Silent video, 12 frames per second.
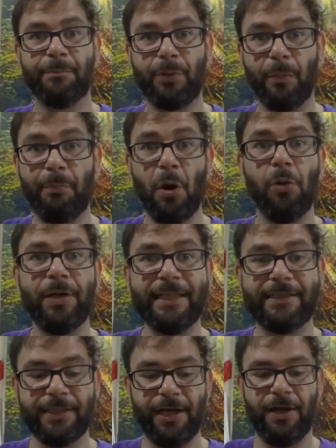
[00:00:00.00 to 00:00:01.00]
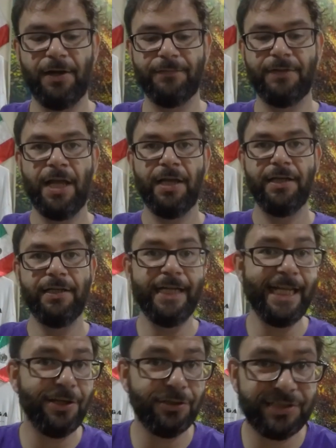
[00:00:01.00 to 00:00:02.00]
proponents of
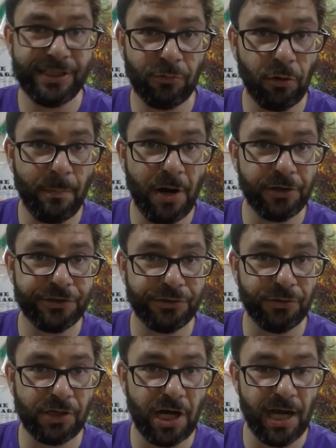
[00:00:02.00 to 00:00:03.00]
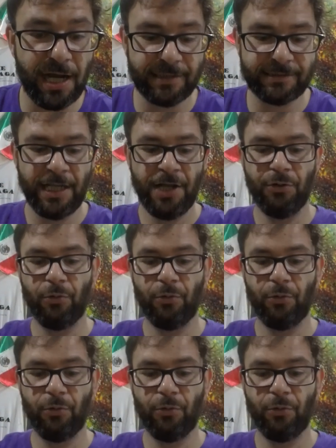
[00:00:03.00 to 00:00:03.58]
near zero marginal cost,